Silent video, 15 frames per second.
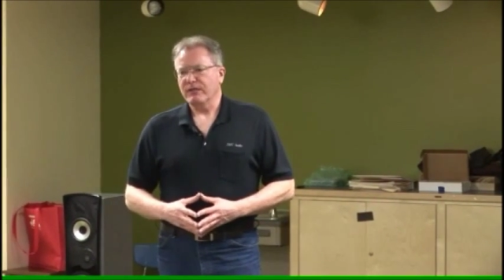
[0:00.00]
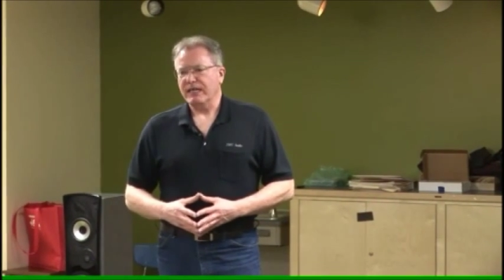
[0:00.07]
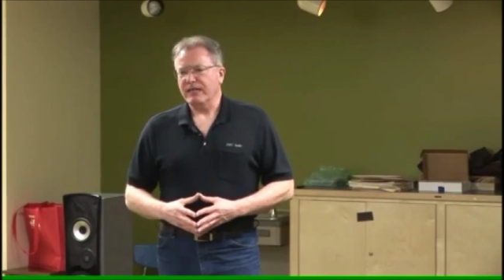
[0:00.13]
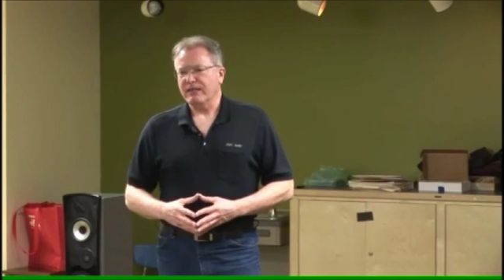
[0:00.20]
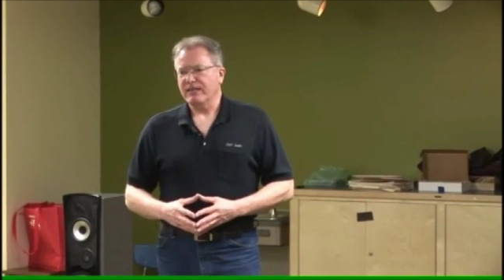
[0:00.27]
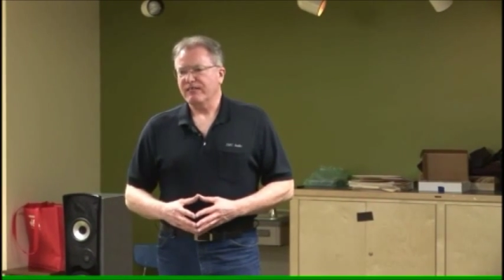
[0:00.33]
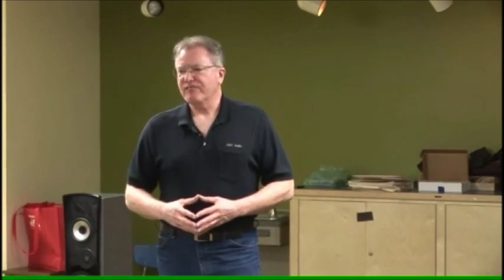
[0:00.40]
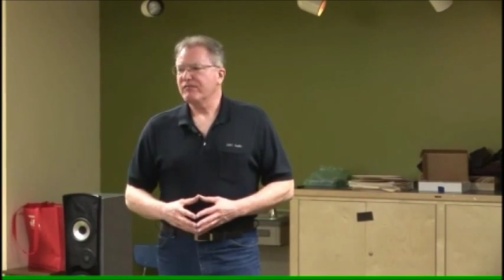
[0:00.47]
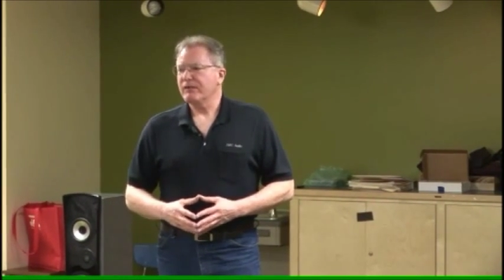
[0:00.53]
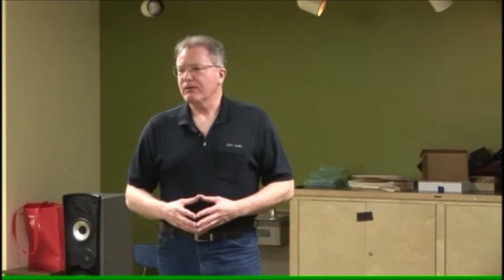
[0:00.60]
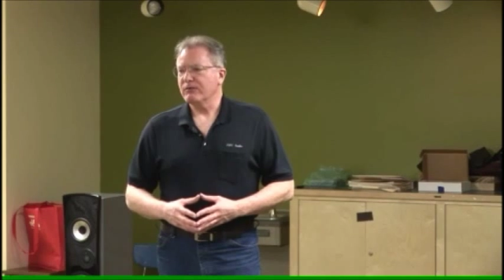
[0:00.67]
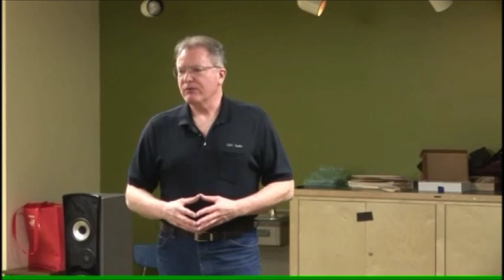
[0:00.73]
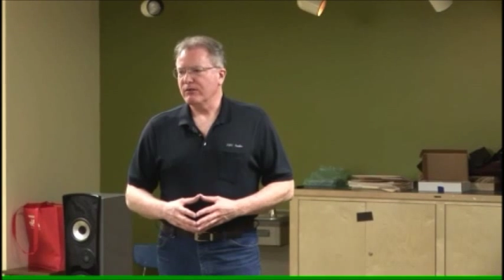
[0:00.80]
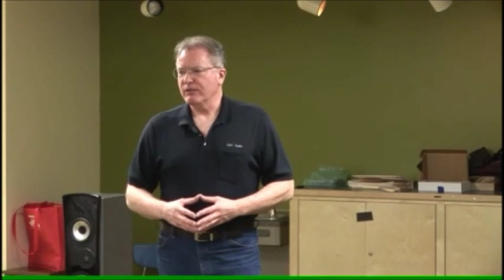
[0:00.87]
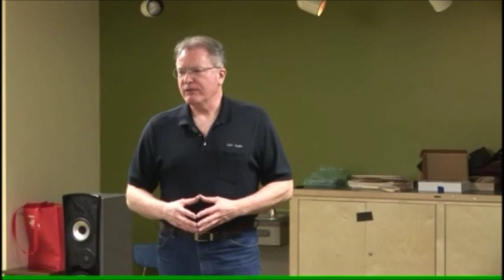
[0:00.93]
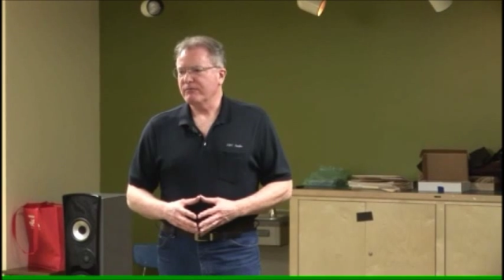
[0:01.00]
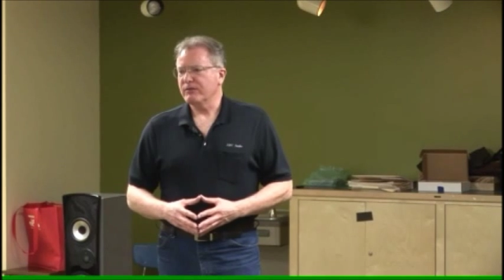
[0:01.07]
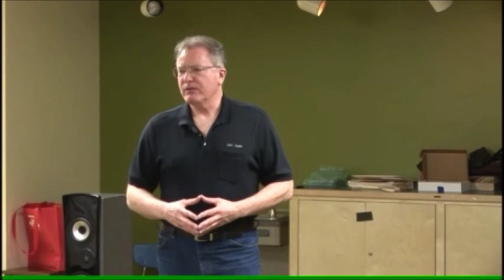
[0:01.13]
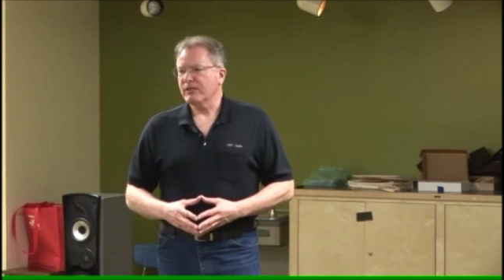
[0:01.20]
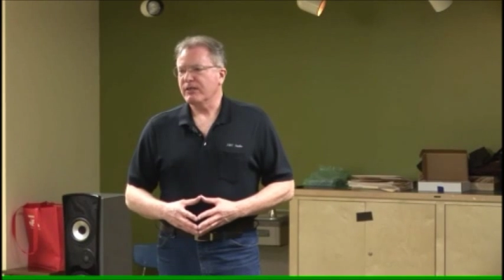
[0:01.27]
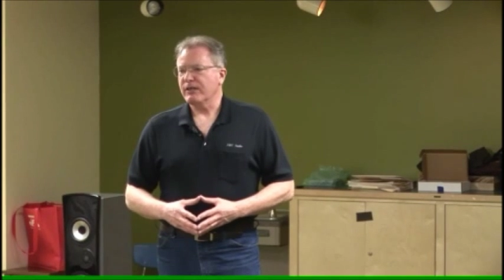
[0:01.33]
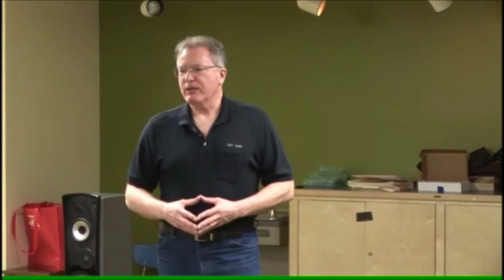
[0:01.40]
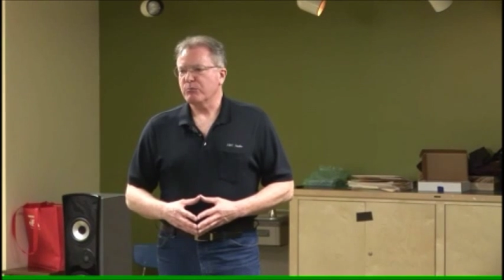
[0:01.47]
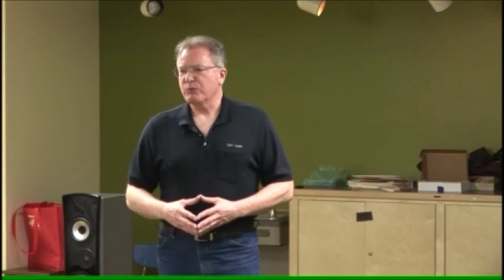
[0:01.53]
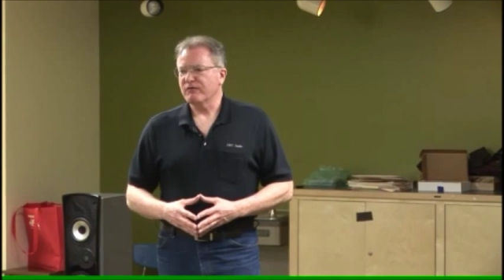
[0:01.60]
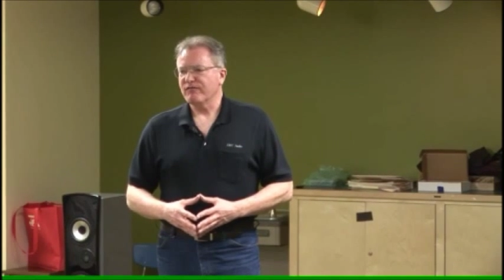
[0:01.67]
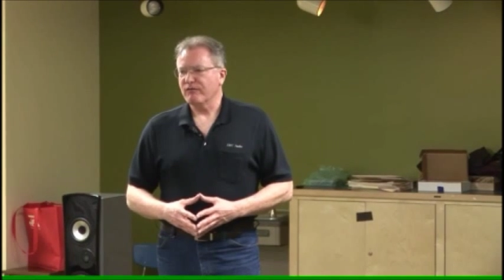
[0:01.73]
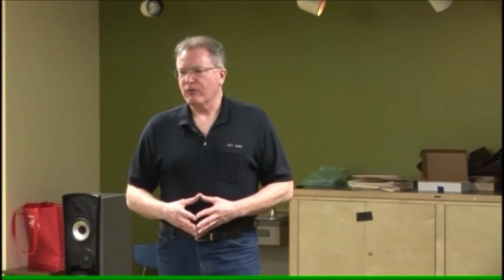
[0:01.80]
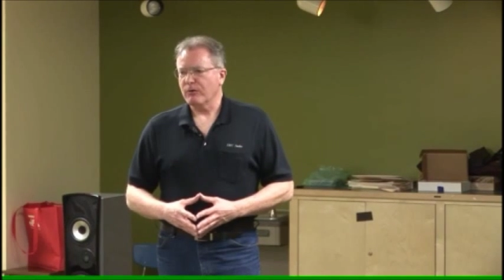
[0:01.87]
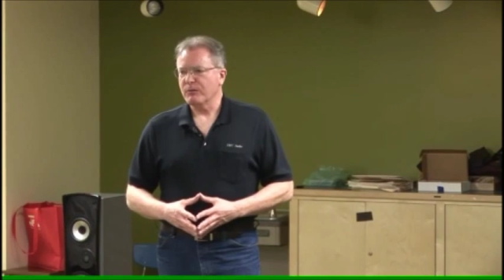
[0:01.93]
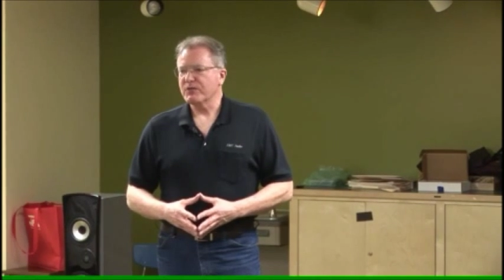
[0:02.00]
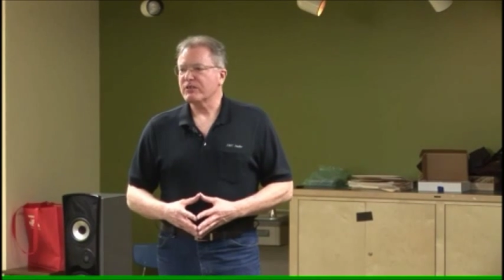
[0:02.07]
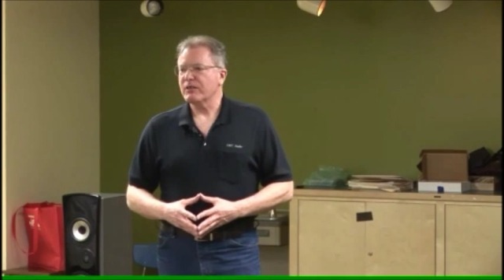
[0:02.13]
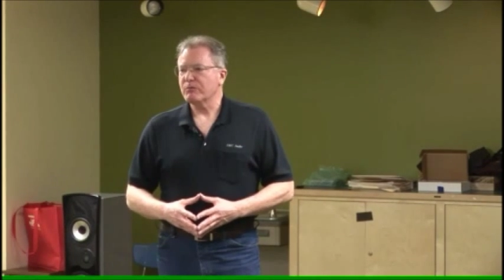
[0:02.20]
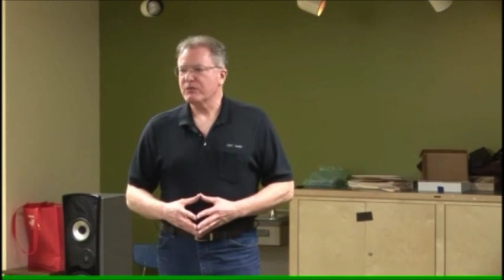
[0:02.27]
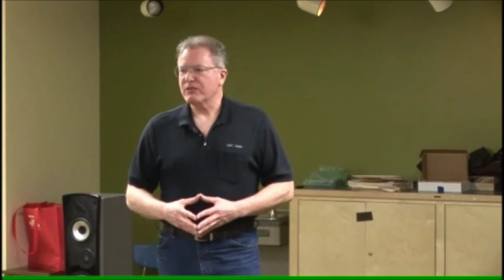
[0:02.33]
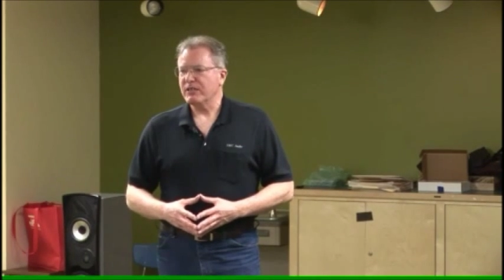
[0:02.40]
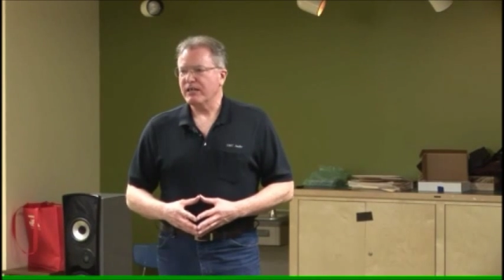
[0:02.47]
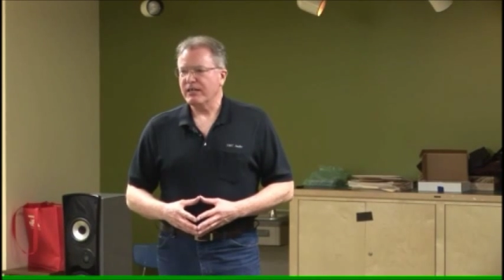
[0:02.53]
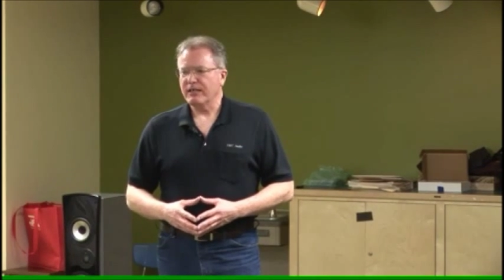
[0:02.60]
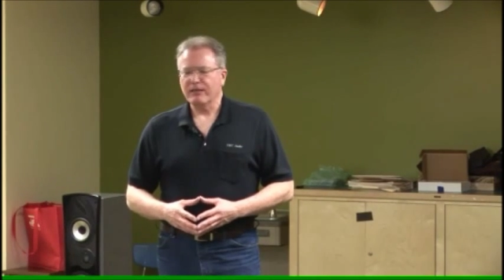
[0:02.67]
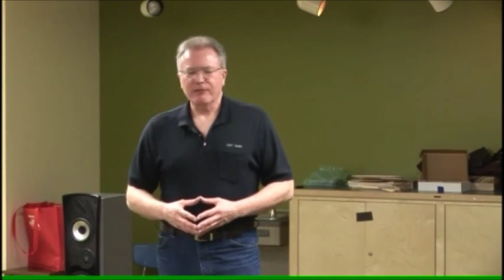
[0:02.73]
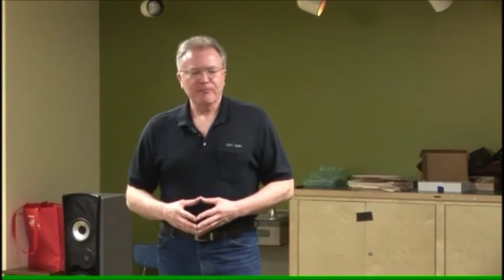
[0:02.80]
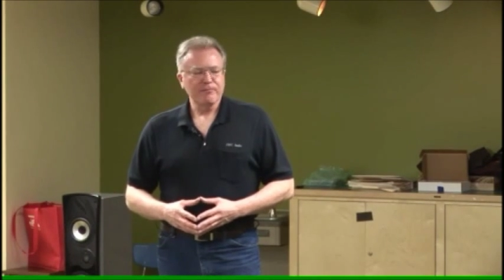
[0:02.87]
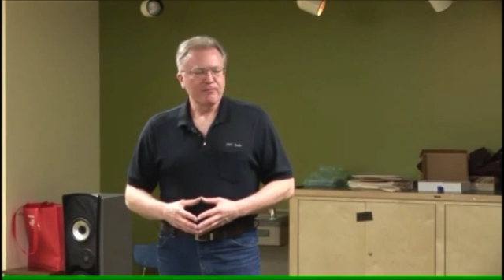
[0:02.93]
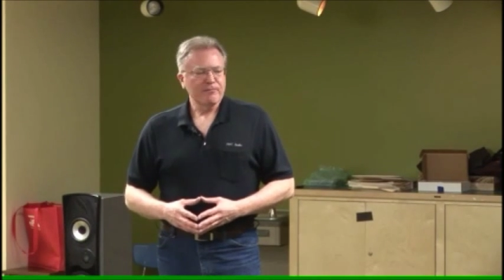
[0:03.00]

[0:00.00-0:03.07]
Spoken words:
that I felt delivered the kind of performance I was getting